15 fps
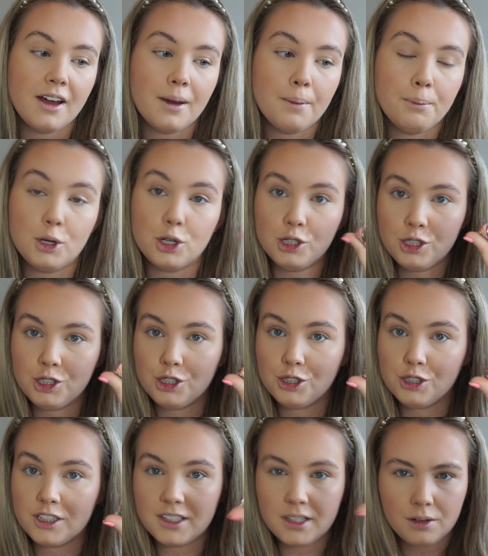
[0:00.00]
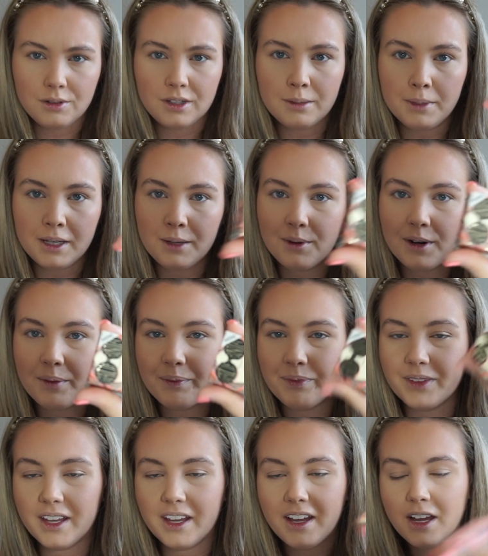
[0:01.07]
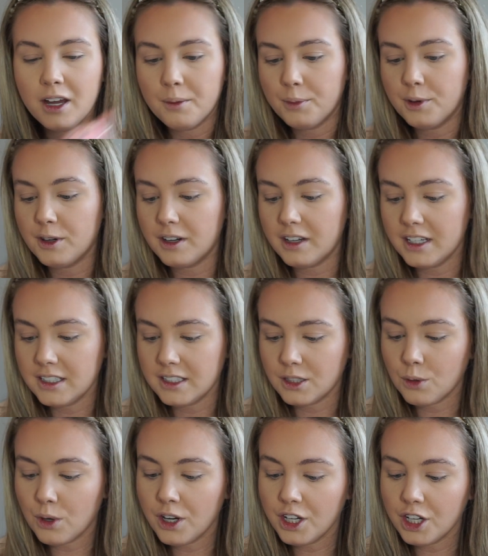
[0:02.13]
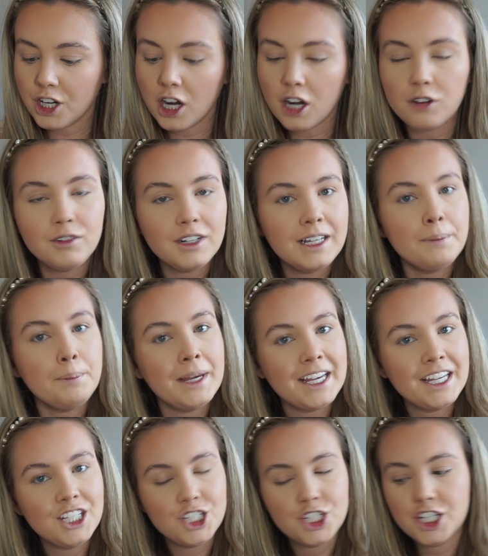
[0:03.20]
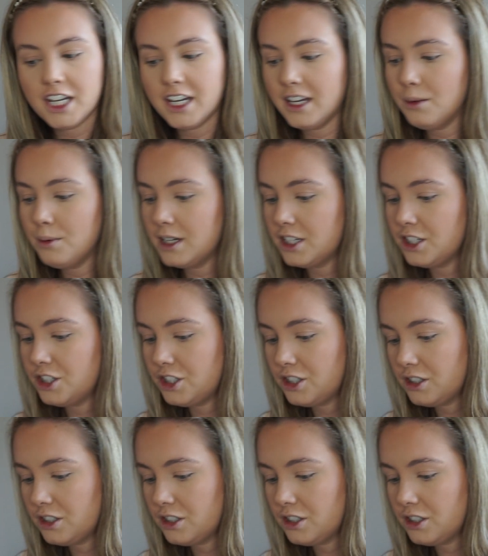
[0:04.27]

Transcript: blush. It's only a mini one. But it's quite corally peachy, which,